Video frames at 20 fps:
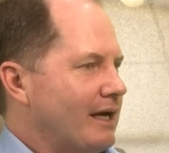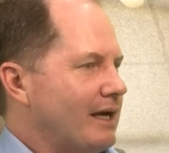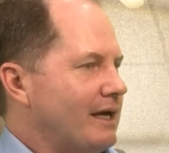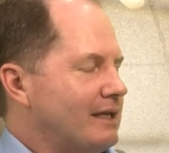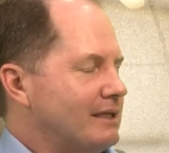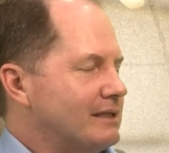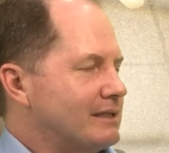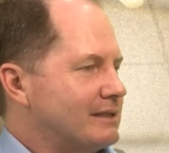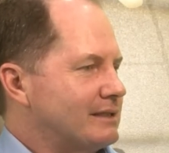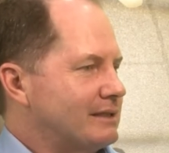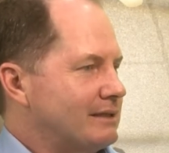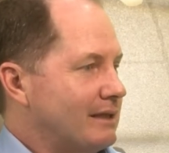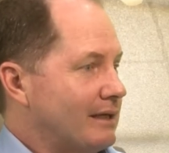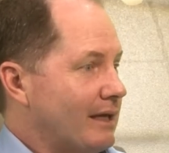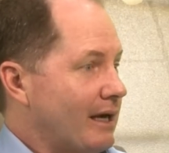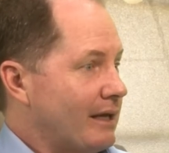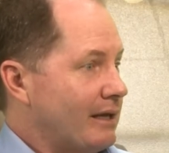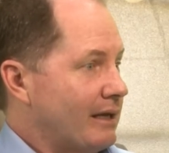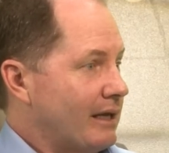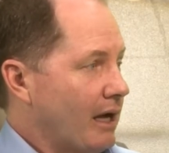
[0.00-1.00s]

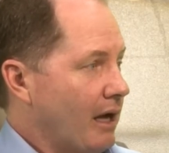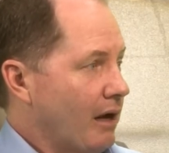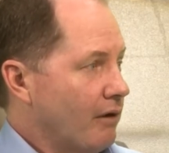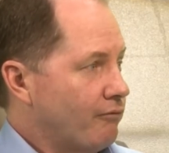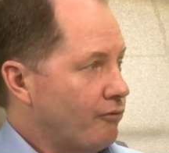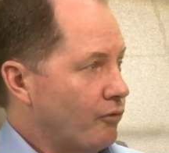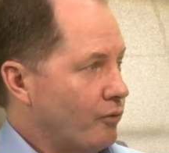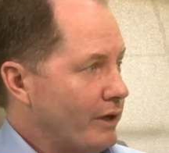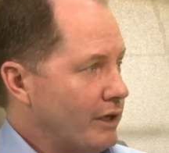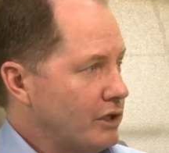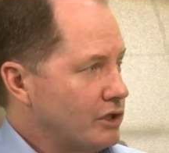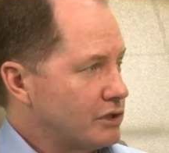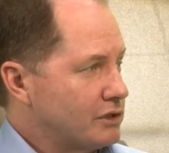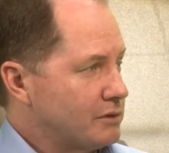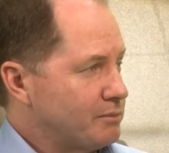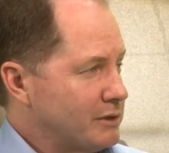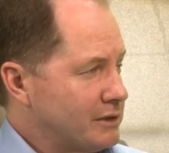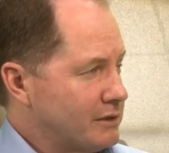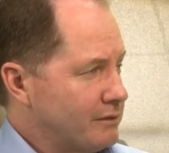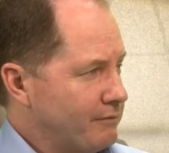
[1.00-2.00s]
And now for each
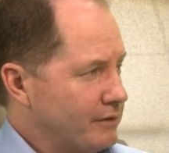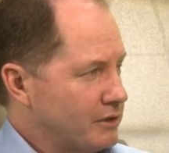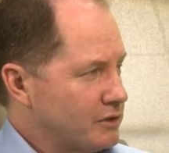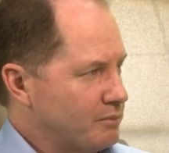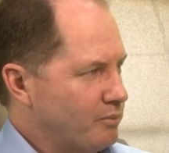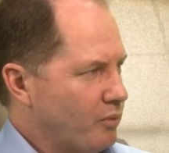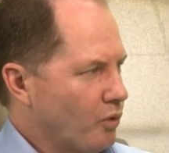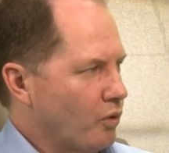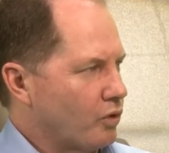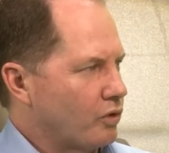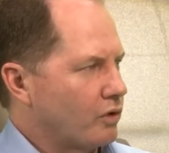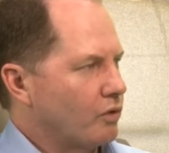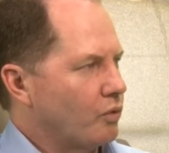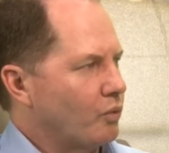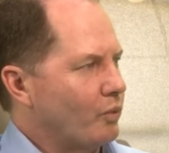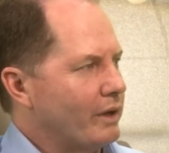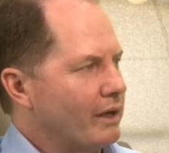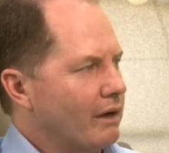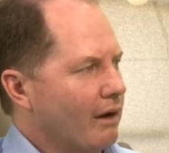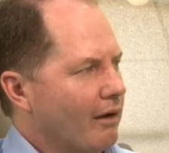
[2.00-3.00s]
specific
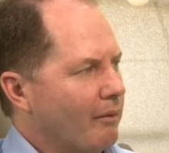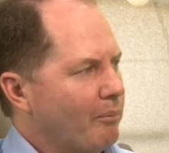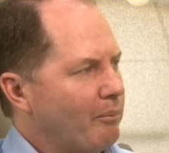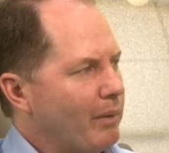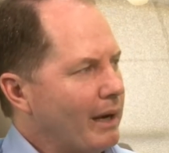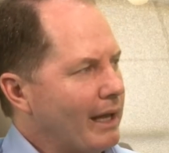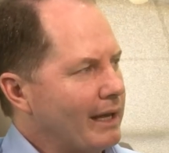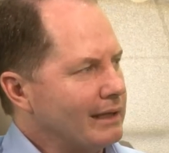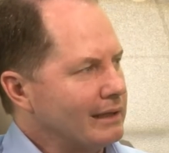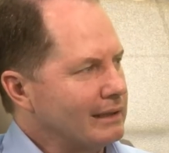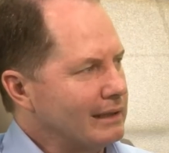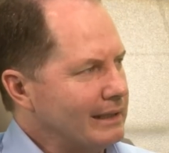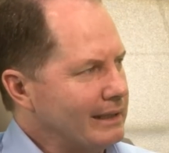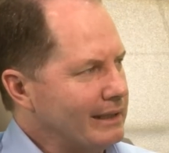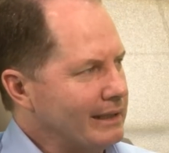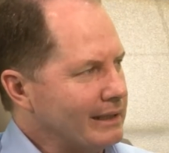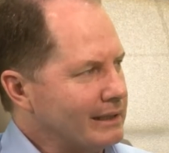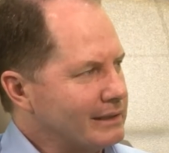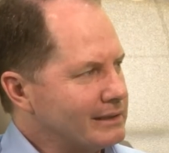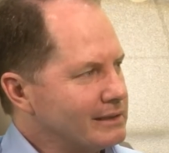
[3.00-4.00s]
sport, we are playing
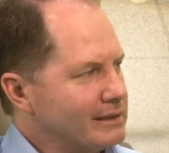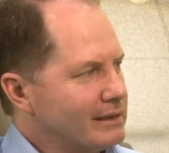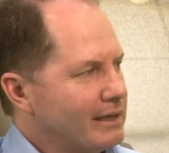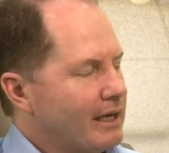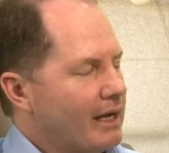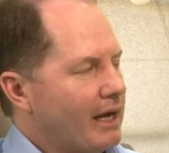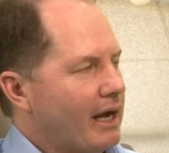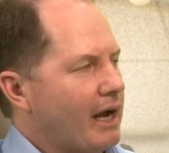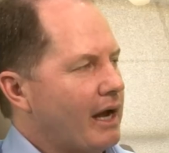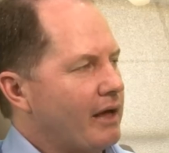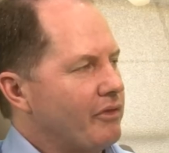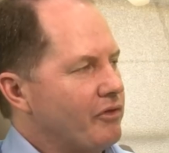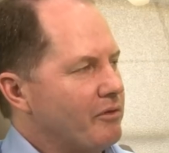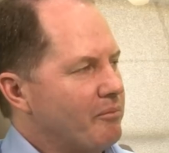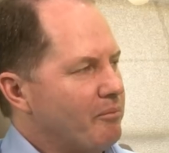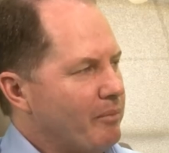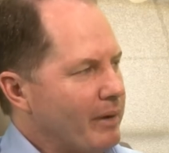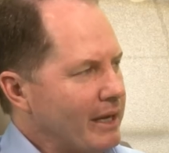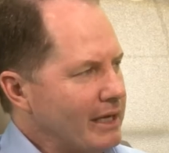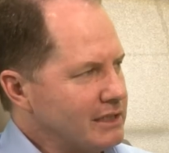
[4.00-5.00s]
leagues. And the
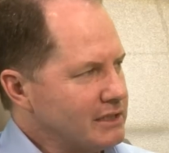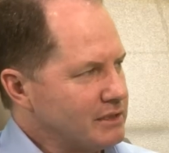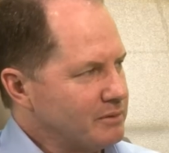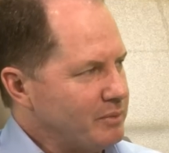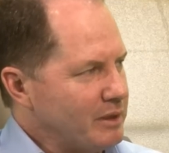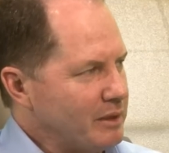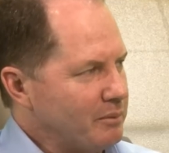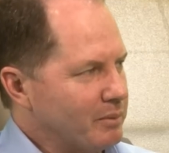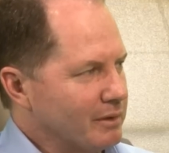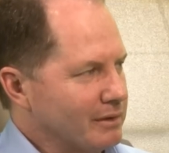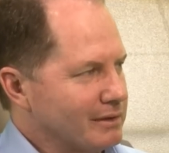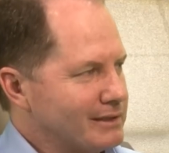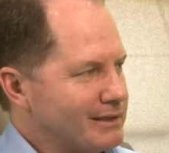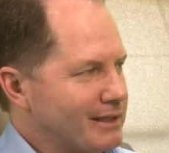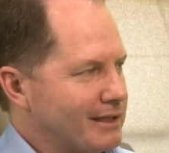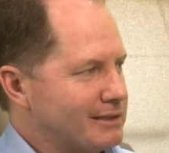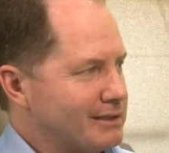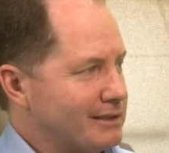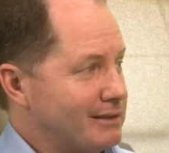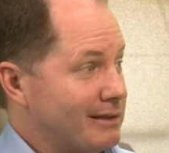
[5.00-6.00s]
best people,
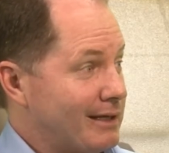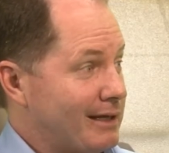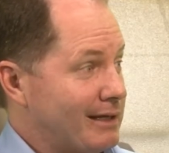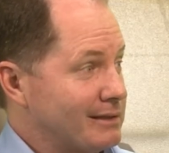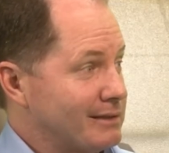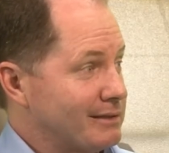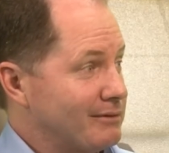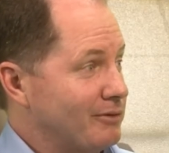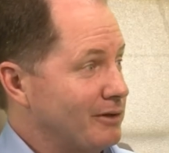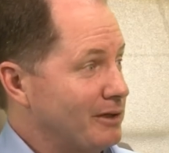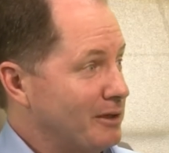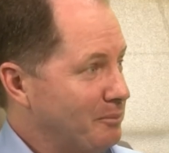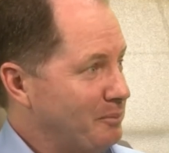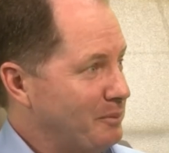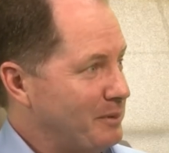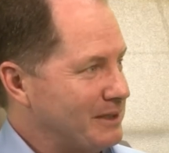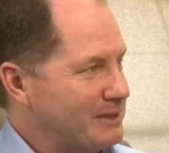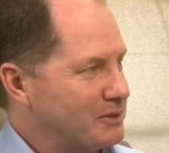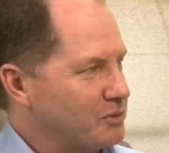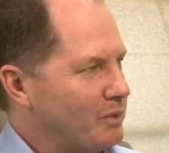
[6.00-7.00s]
such as the
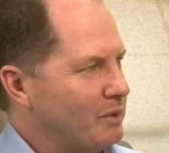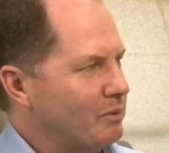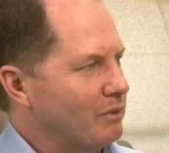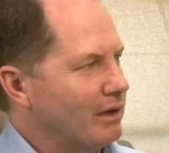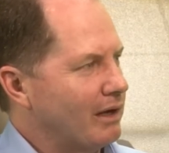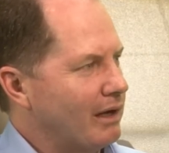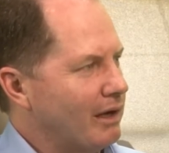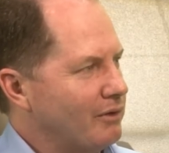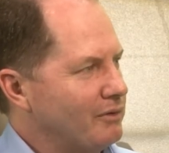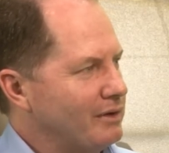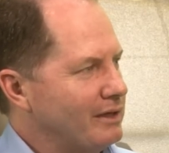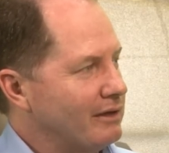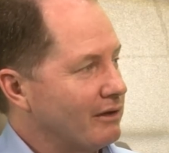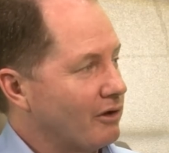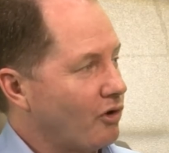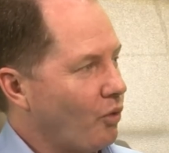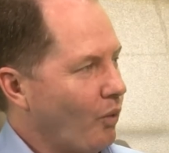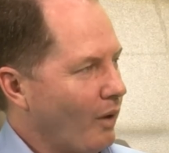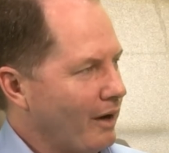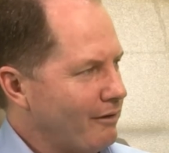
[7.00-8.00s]
Olympics, only the
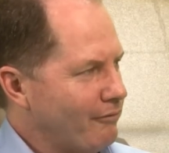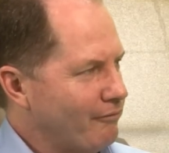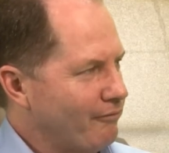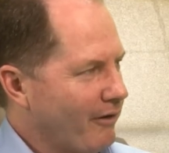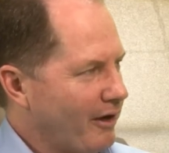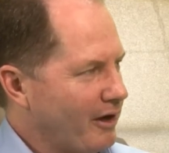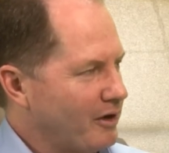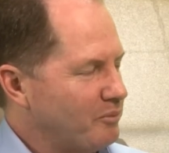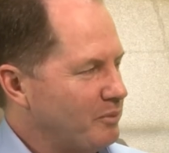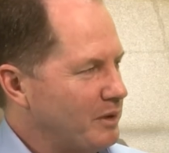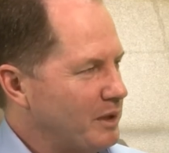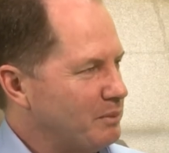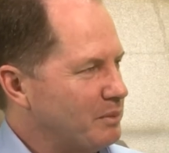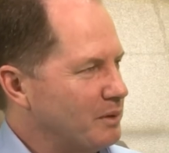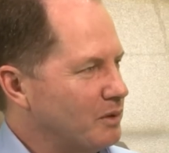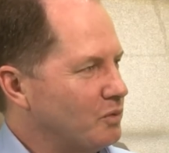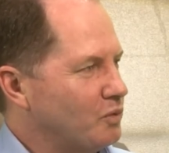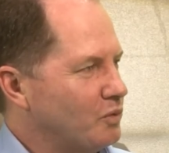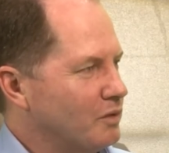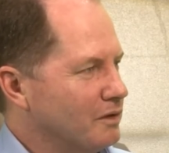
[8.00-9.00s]
qualifying
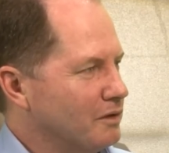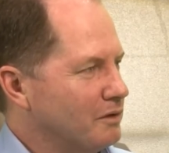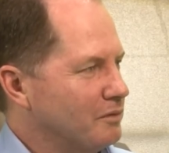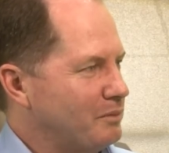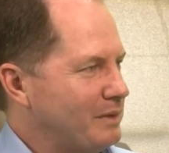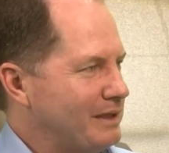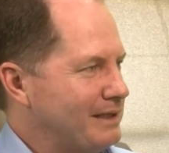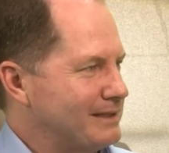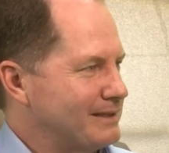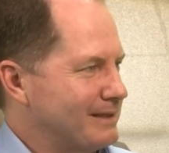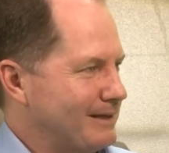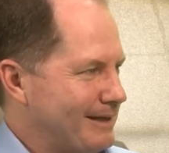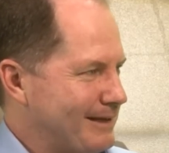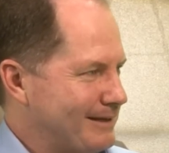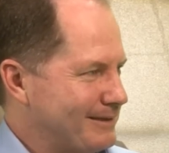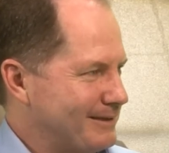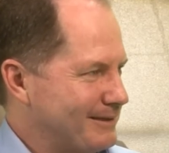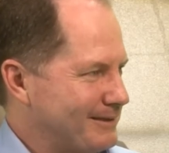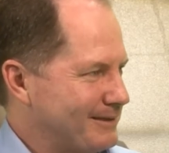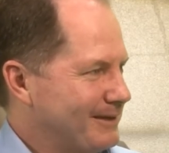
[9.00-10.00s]
people will be
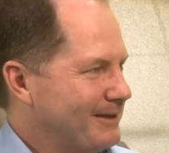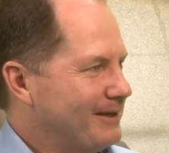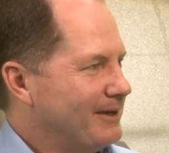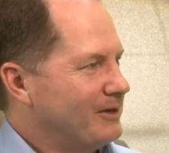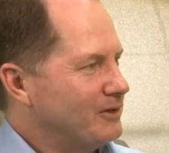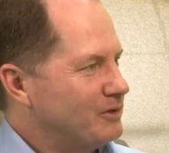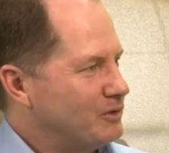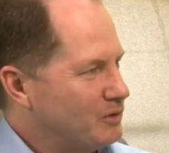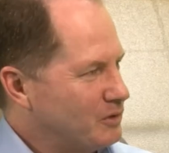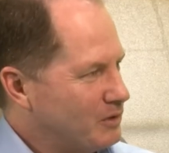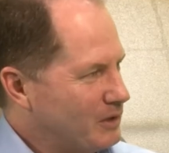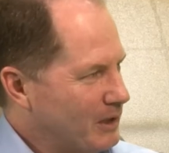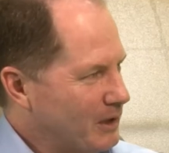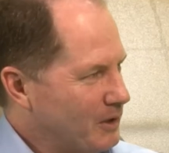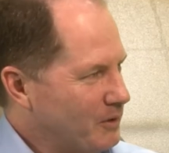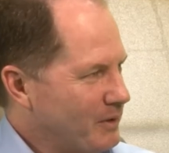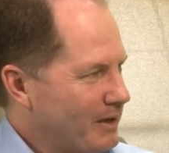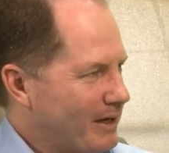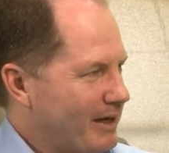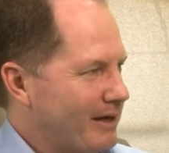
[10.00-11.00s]
selected to
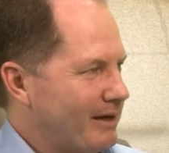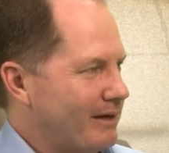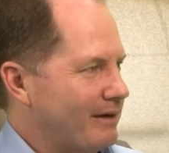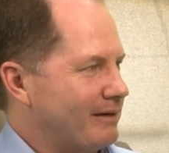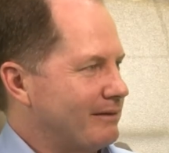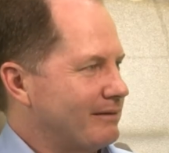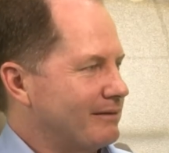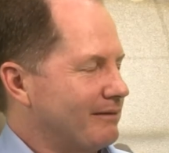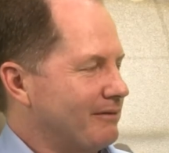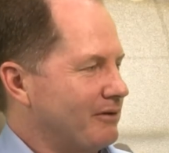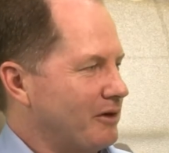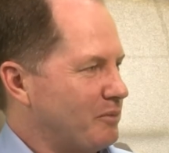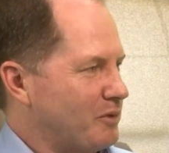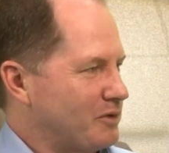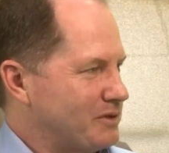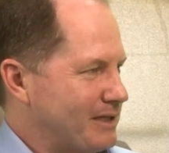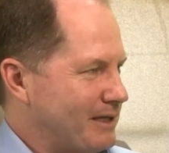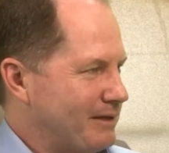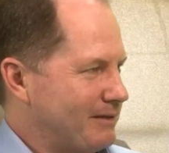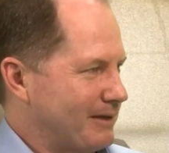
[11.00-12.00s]
go and
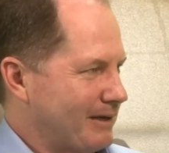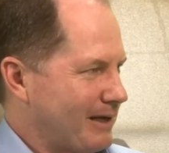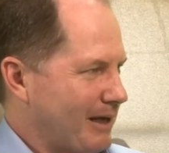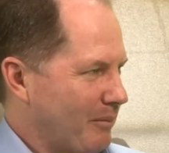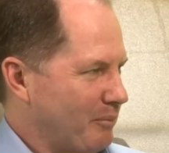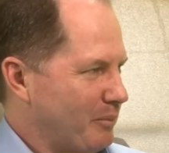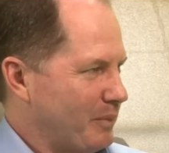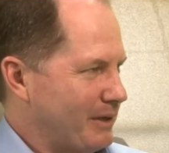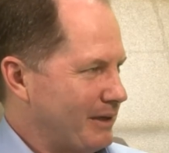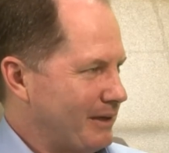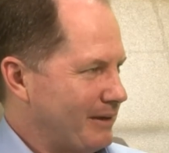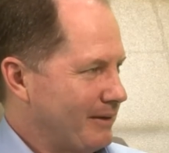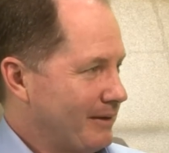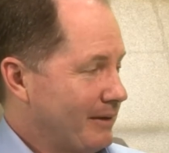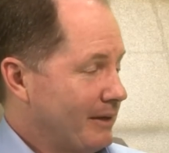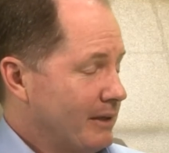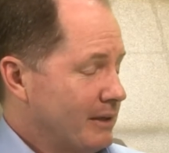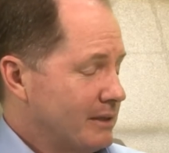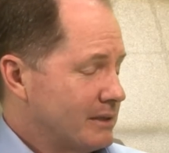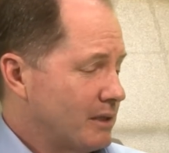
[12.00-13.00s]
represent the company.
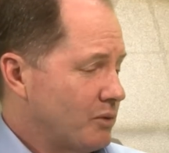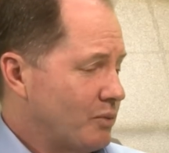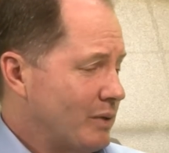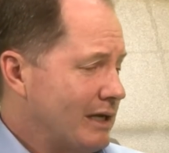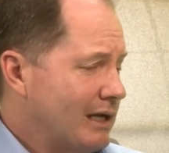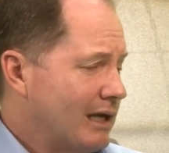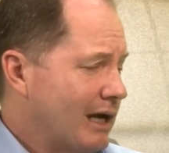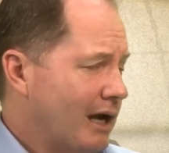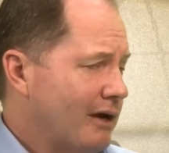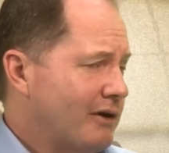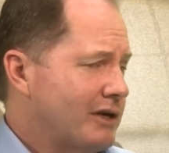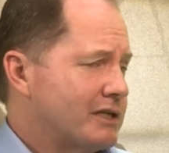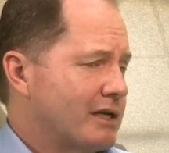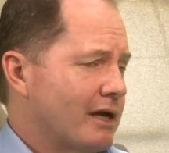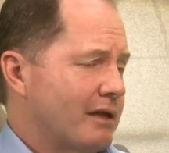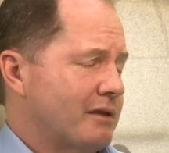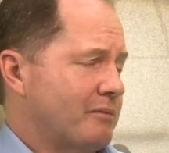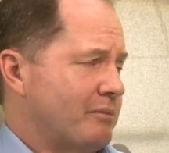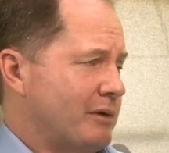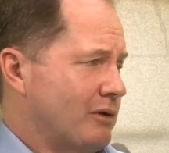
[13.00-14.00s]
So we encourage
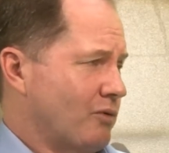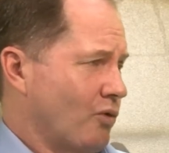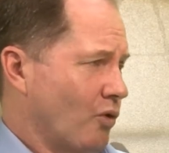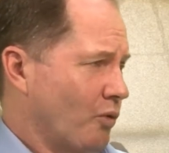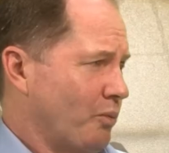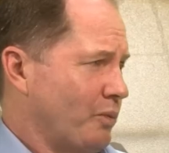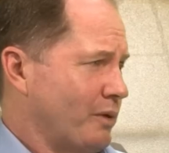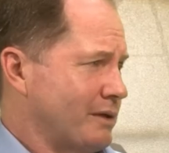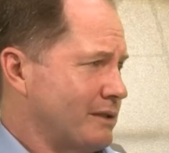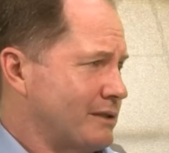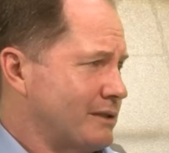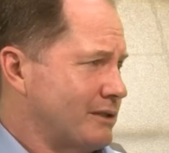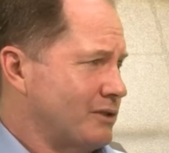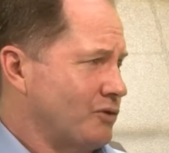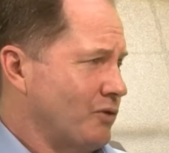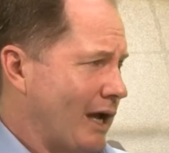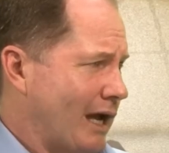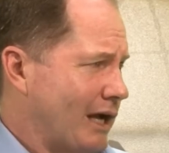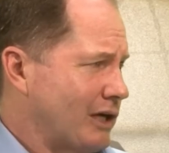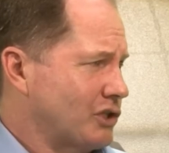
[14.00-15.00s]
other big corporates
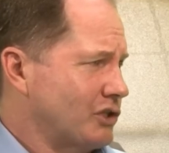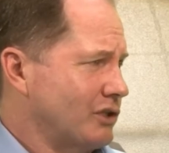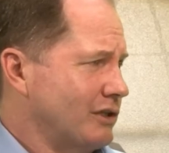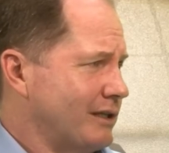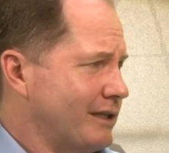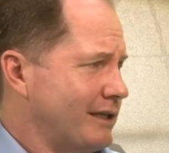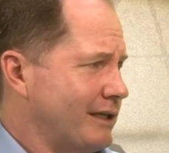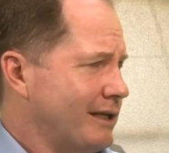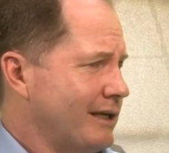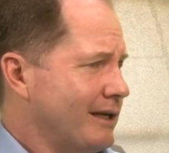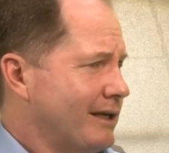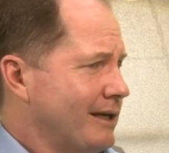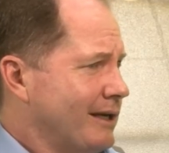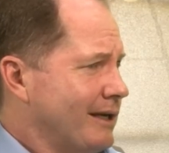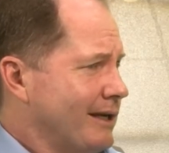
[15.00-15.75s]
to actually